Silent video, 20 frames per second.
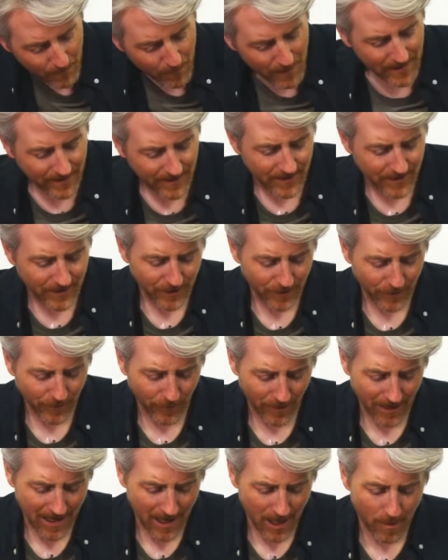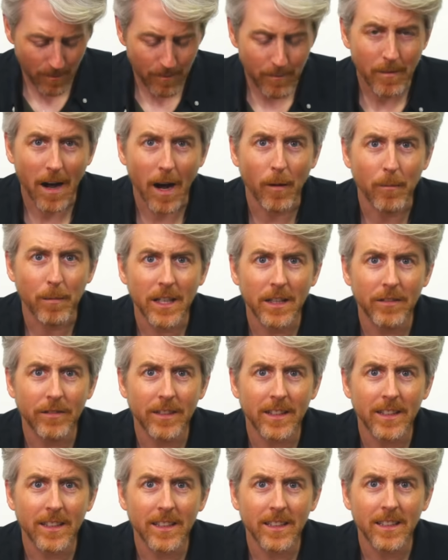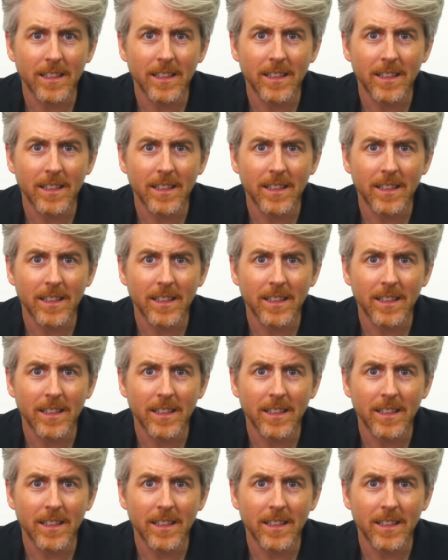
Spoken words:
Wait, this is for how big of a thing?